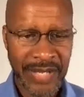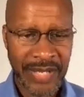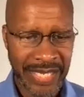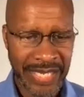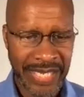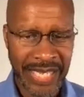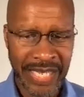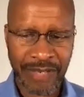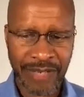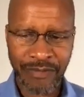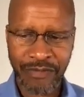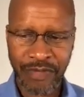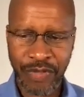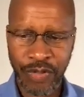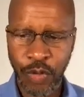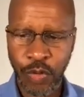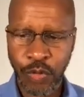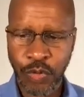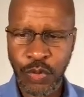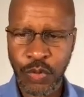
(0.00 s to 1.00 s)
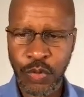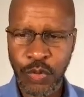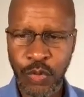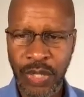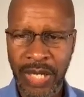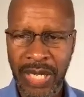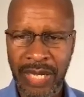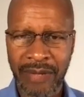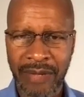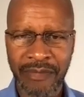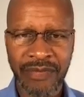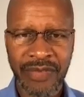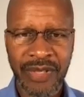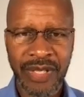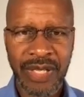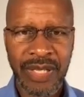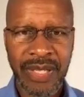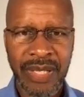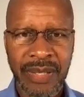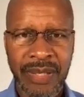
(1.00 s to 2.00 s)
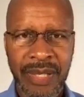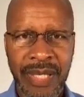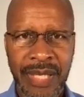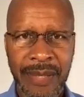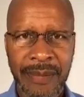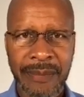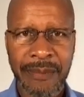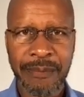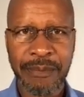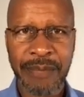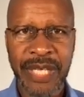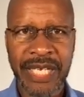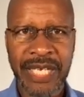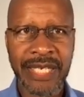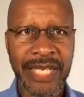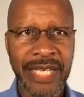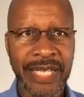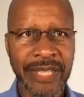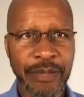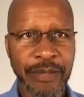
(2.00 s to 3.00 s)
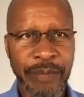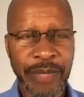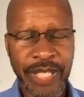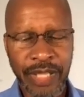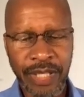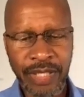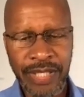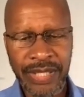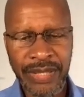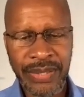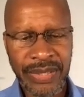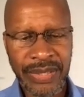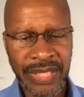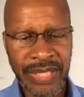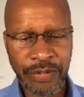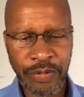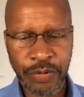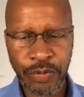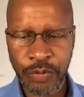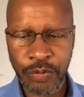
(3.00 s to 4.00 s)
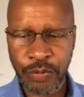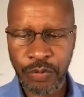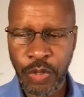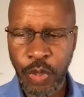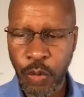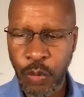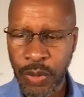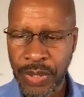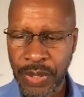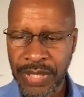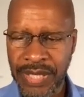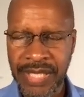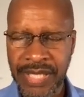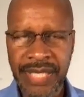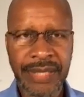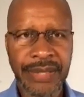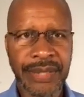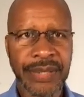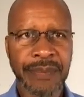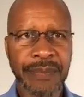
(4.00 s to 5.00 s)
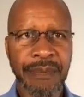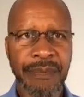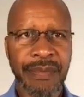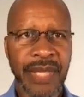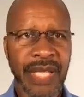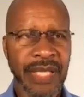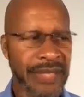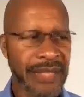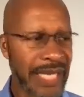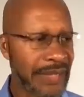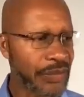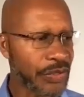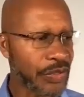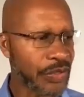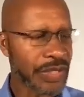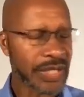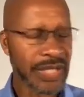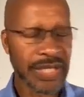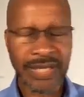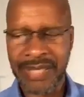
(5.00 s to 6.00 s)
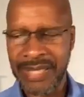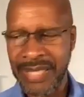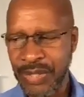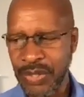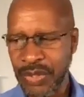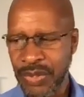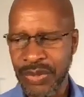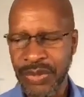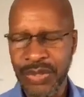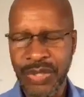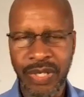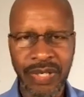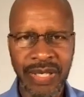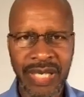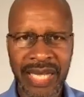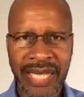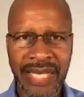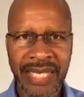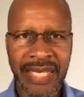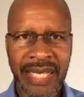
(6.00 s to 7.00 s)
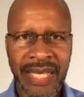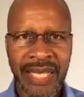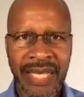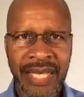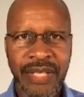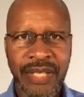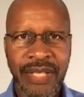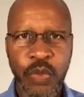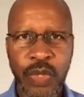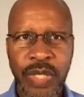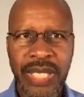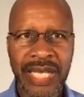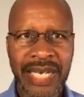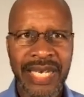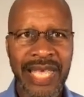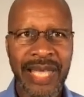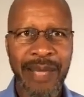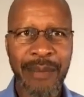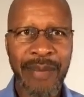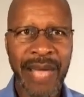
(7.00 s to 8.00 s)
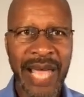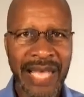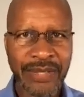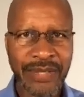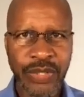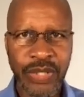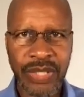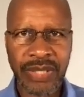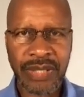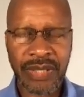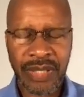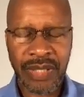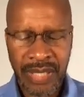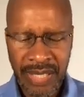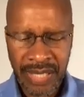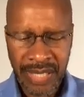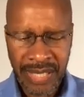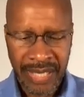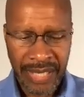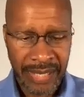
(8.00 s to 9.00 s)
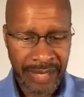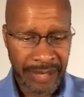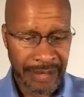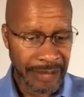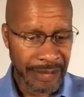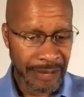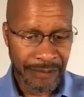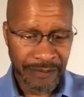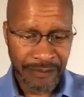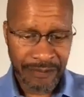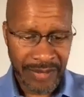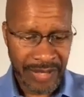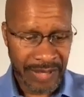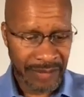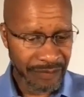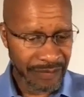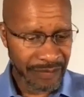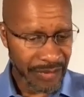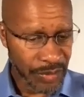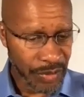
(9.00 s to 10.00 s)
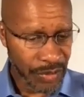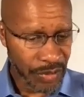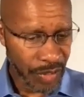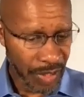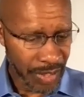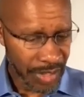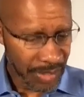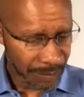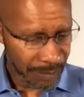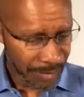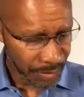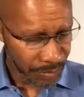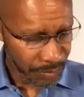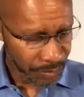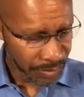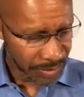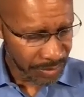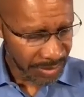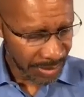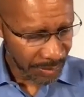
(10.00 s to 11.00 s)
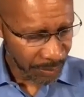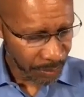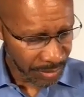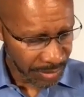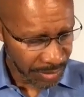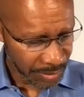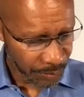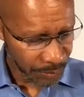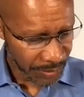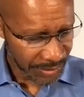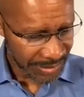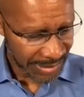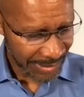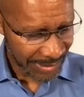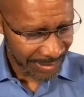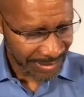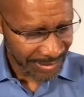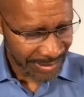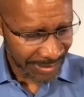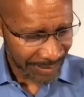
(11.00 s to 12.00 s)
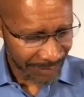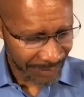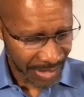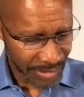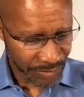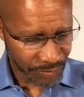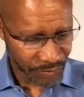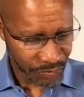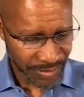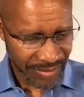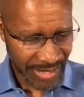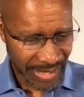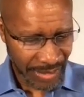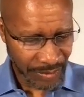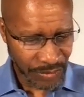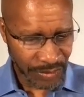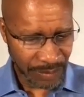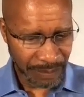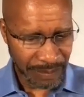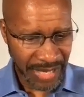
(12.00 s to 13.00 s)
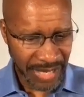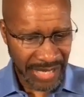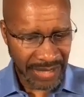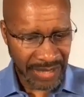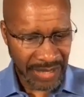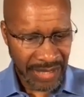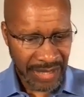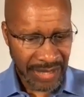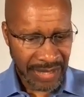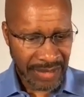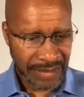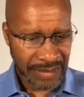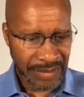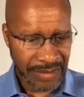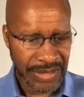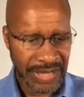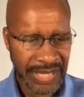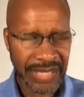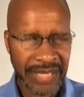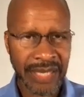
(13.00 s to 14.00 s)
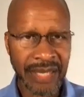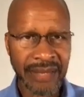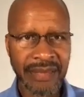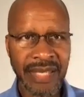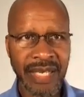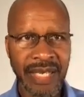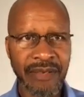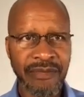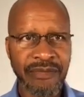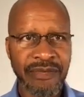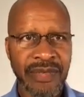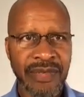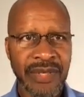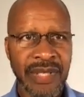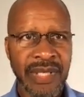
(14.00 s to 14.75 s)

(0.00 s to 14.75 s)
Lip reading: again, for those who have been in the Middle East and you know what these desert conditions are like, you can imagine if it's talking about, 700,000 men, to say nothing of